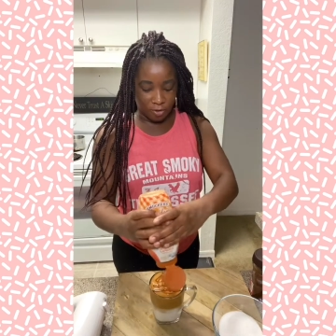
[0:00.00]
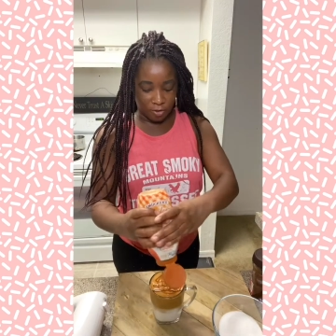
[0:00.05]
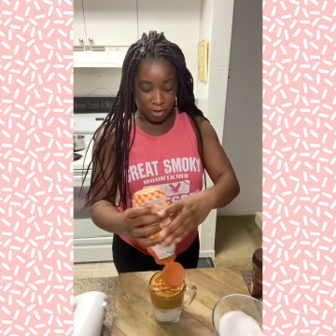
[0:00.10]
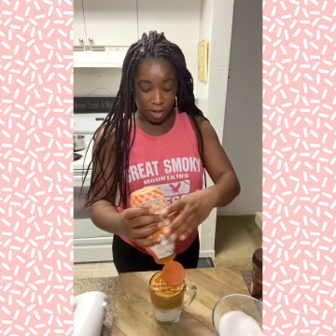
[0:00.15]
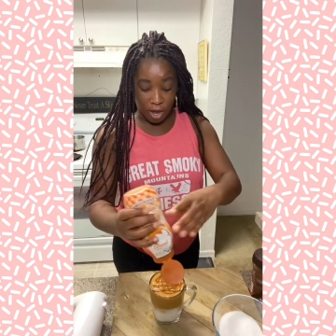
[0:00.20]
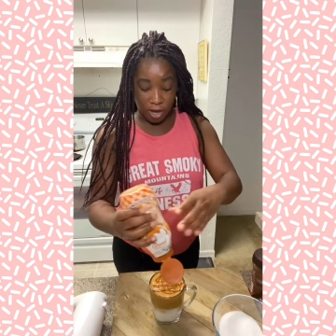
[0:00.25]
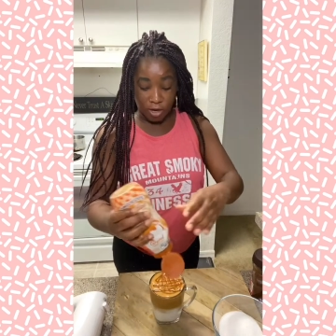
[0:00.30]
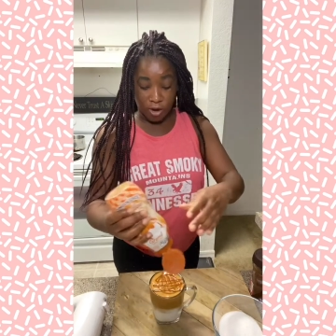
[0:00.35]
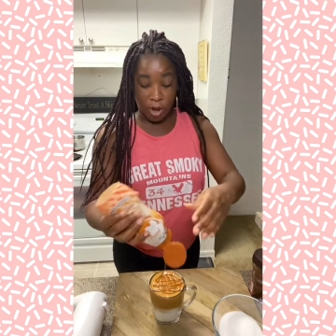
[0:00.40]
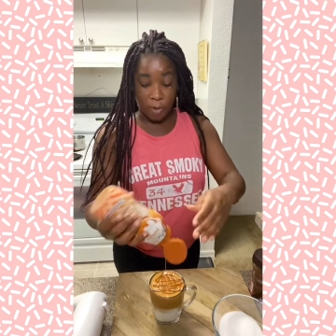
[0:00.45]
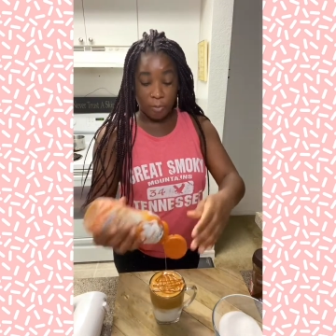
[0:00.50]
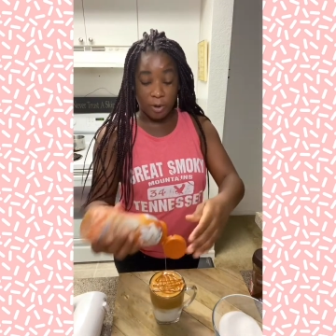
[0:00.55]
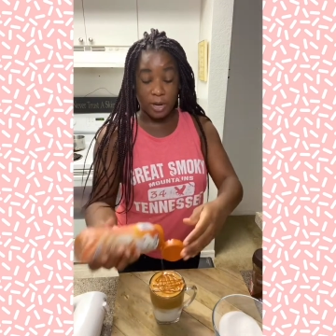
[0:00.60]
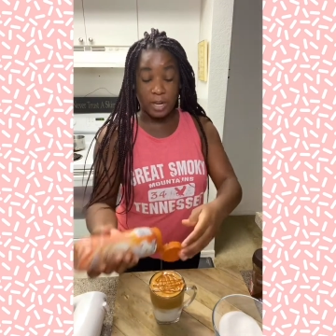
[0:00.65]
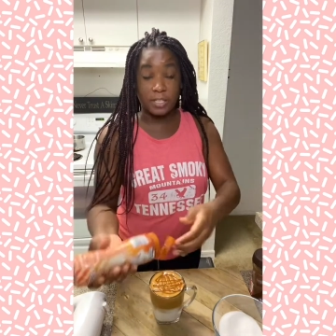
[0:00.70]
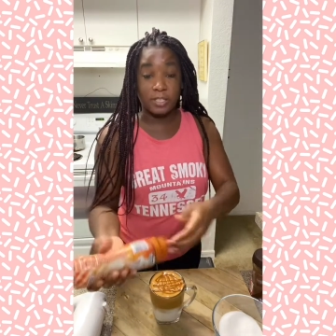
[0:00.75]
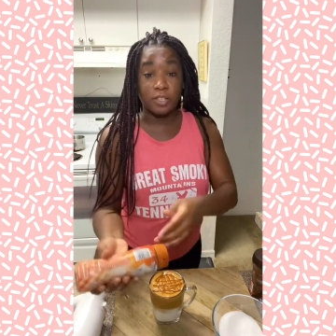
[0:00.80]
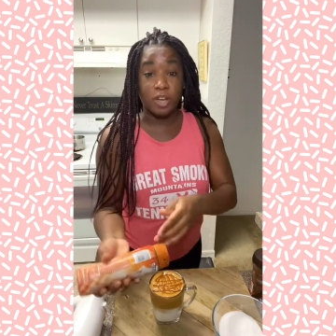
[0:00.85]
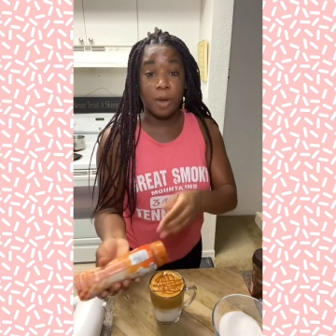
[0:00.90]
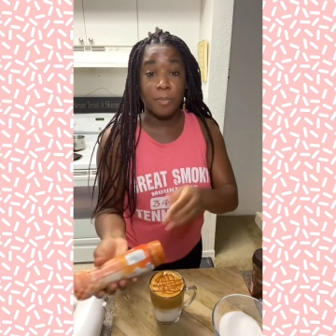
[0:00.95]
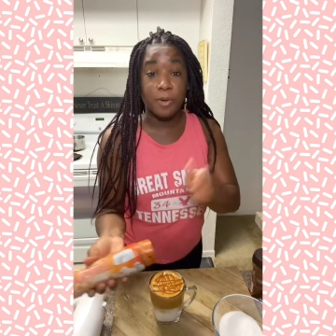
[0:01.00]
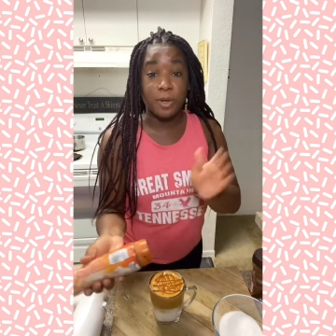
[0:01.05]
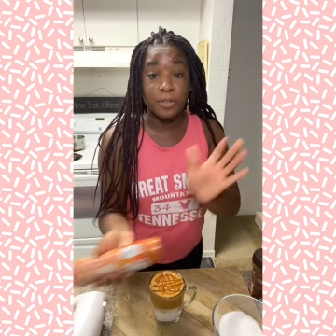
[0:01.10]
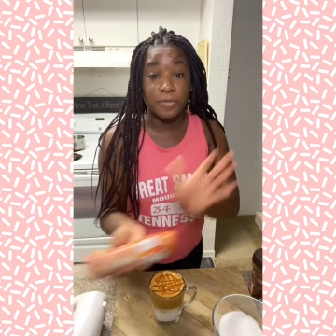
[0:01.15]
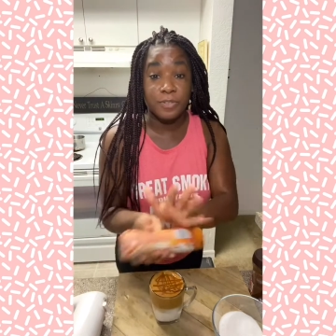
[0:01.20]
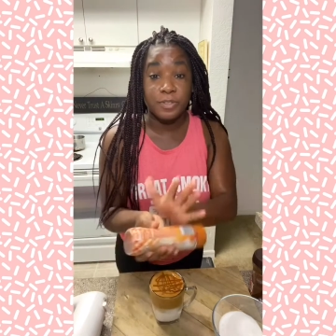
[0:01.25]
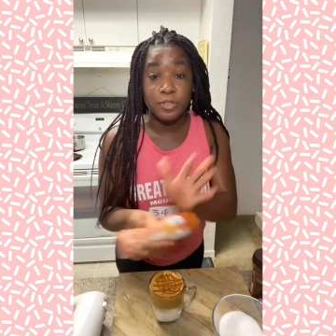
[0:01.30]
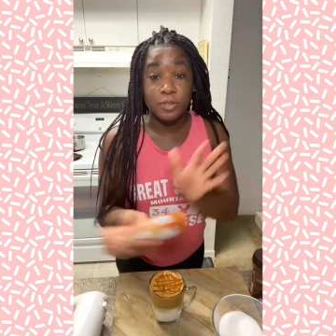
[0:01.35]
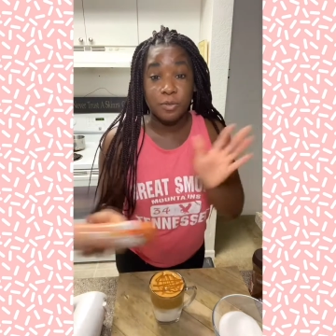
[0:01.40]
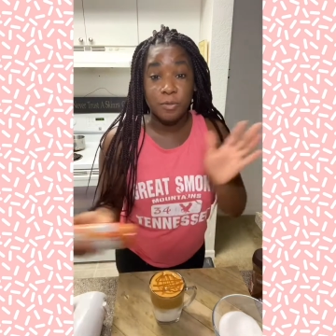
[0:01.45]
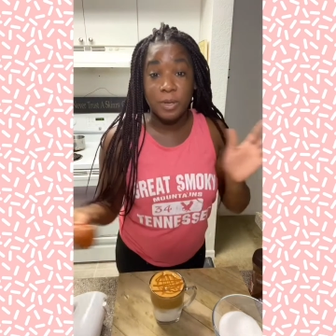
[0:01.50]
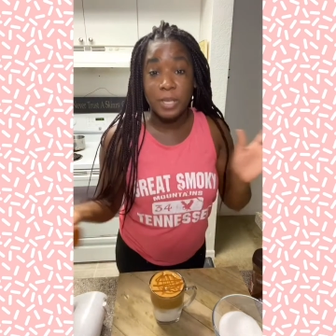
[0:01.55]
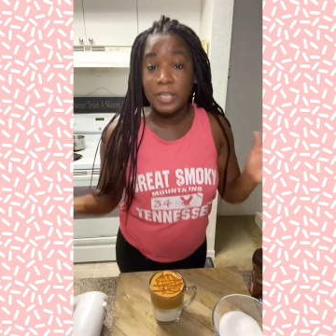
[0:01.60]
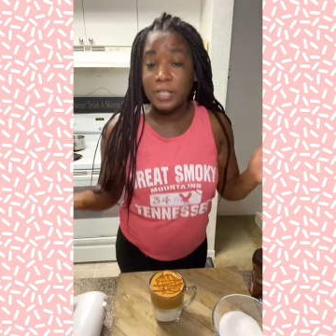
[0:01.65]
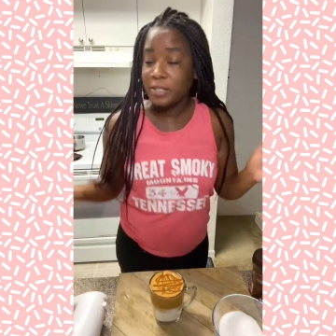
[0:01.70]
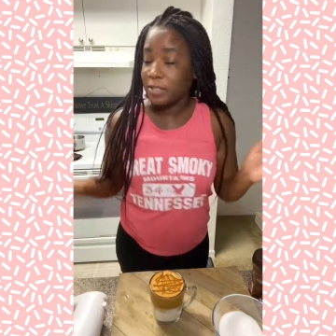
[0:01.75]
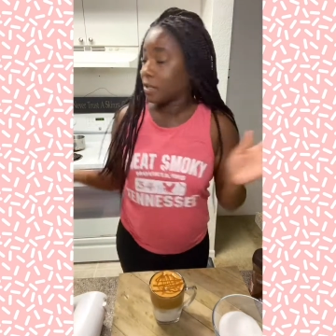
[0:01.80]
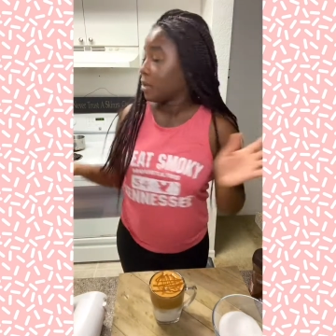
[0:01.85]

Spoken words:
Y'all know I worked at Starbucks for 2 weeks